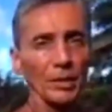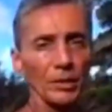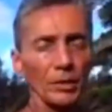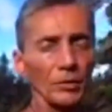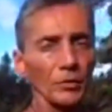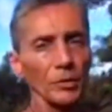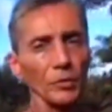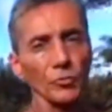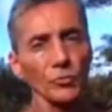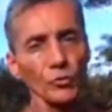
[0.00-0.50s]

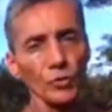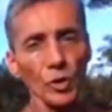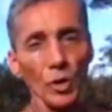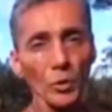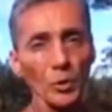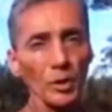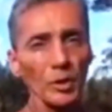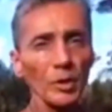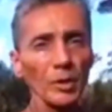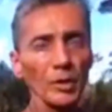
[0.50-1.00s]
What are you
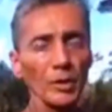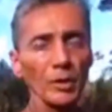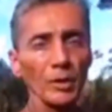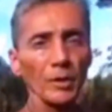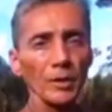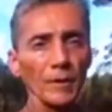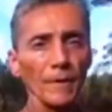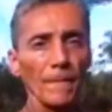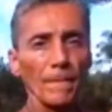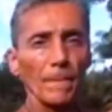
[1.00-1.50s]
joking?
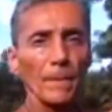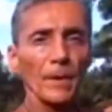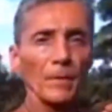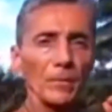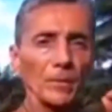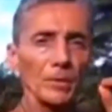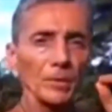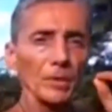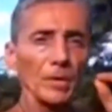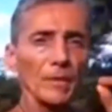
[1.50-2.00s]

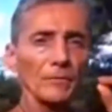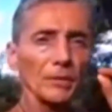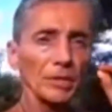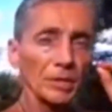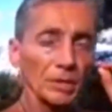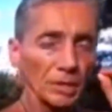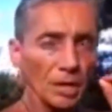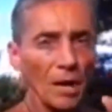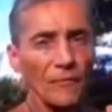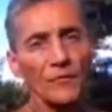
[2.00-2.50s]
Remember, you have to
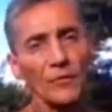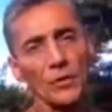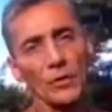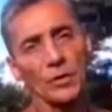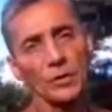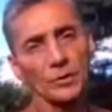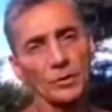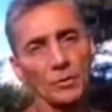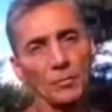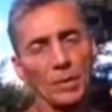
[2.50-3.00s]
suffer
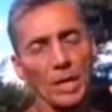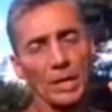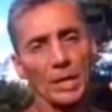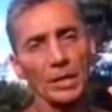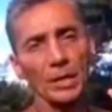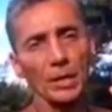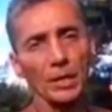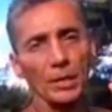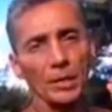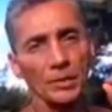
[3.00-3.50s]
to make
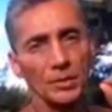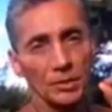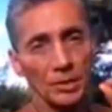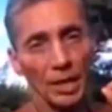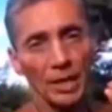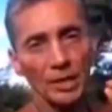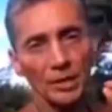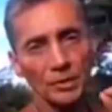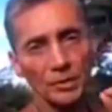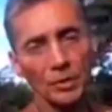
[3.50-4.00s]

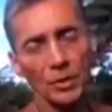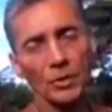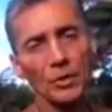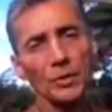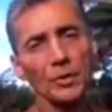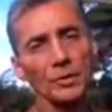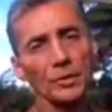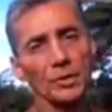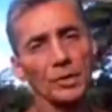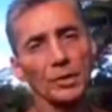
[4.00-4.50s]
Satan's
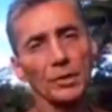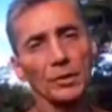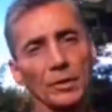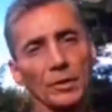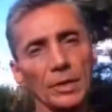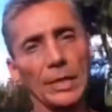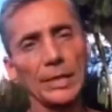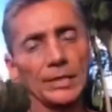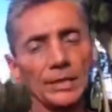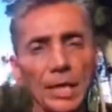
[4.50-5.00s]
currency.
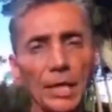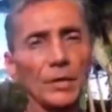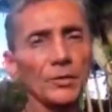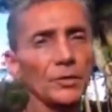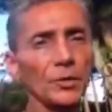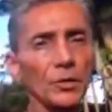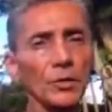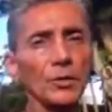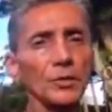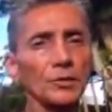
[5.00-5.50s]
Satan's
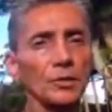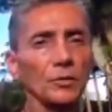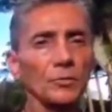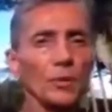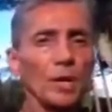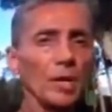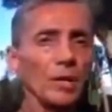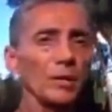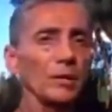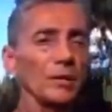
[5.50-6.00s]
currency.
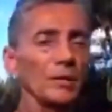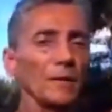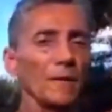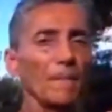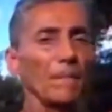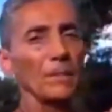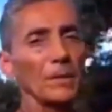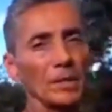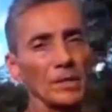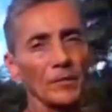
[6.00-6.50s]
Why?
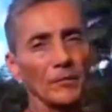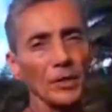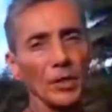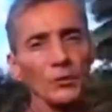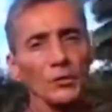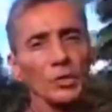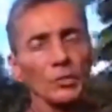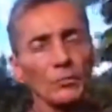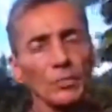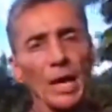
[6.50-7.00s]
Because if you
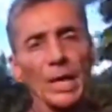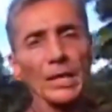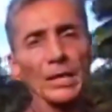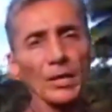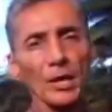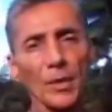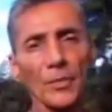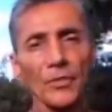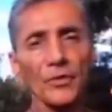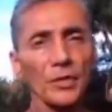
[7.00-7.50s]
don't spend it
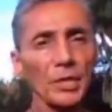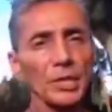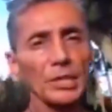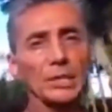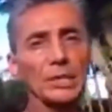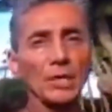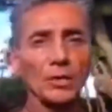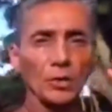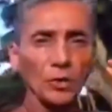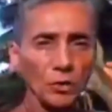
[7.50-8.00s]
on things
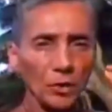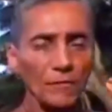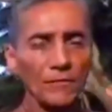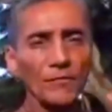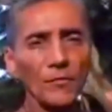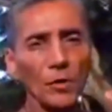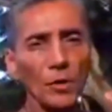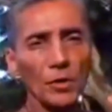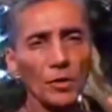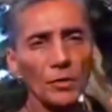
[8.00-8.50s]
that are good
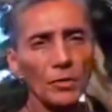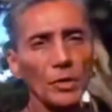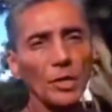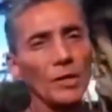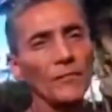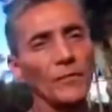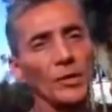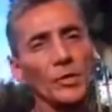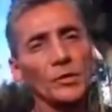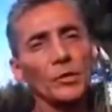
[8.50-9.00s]
for you, if
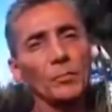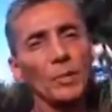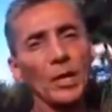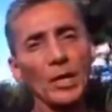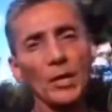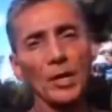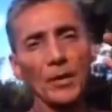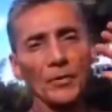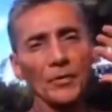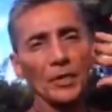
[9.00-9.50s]
you don't spend it
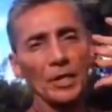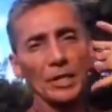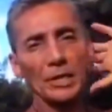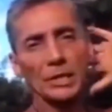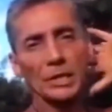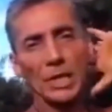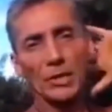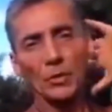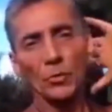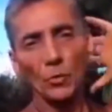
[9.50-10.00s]
on things
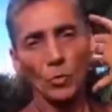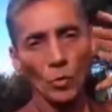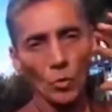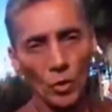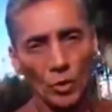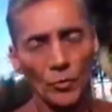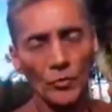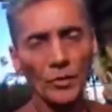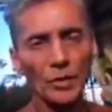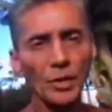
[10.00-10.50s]
that are
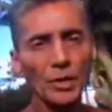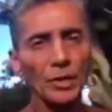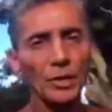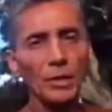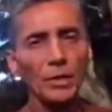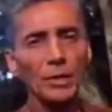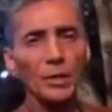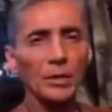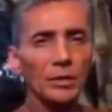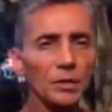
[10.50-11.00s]
worthy,
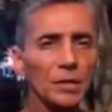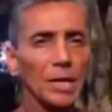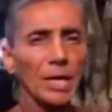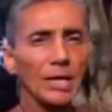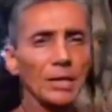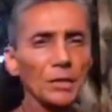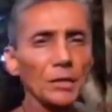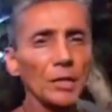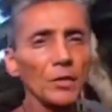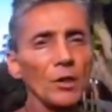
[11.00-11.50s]
okay,
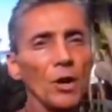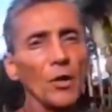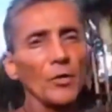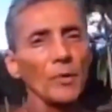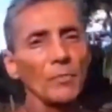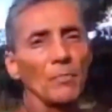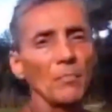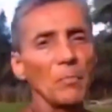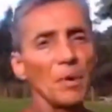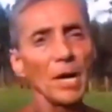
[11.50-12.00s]
look at all the
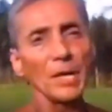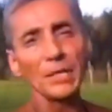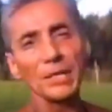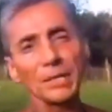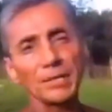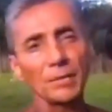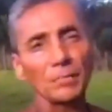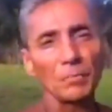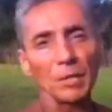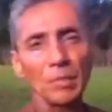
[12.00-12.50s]
monies
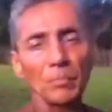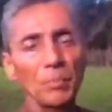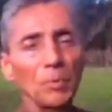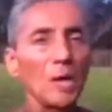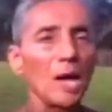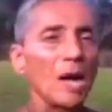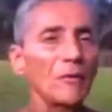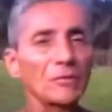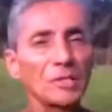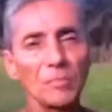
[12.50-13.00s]
that people
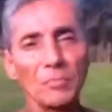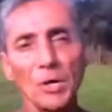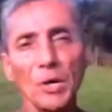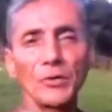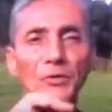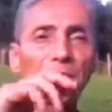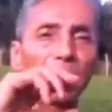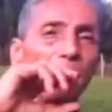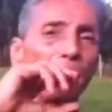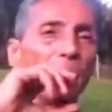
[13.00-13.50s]
have,
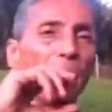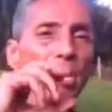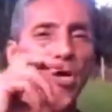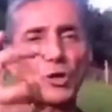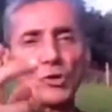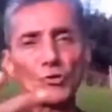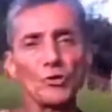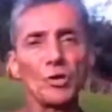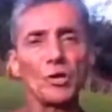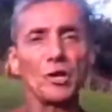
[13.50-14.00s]
supposedly
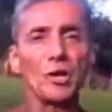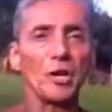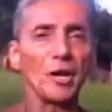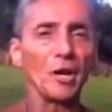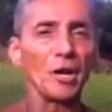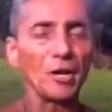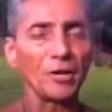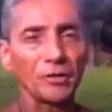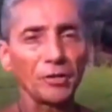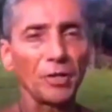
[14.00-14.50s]

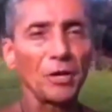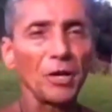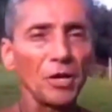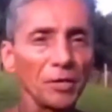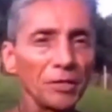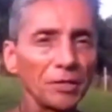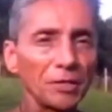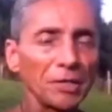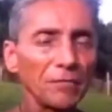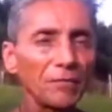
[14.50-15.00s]
billionaires and all
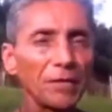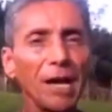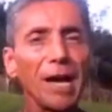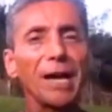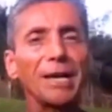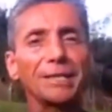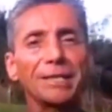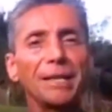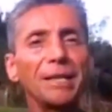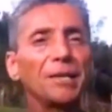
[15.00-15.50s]
this stuff.
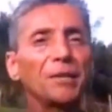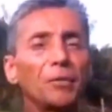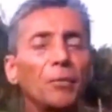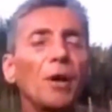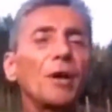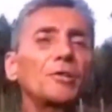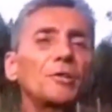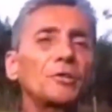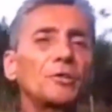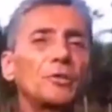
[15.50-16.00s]
Guys, why
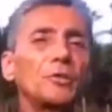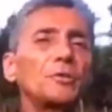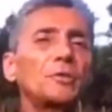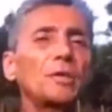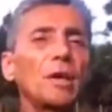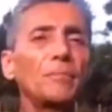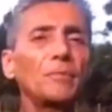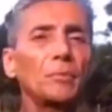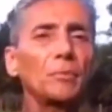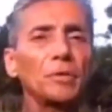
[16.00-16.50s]
don't you do
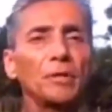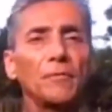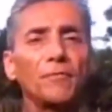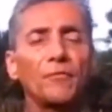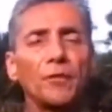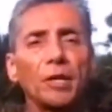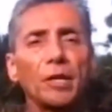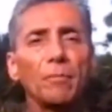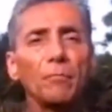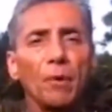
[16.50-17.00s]
something with your
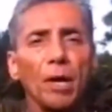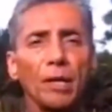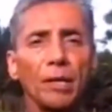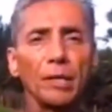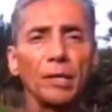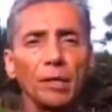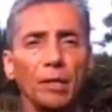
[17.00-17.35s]
frickin' money?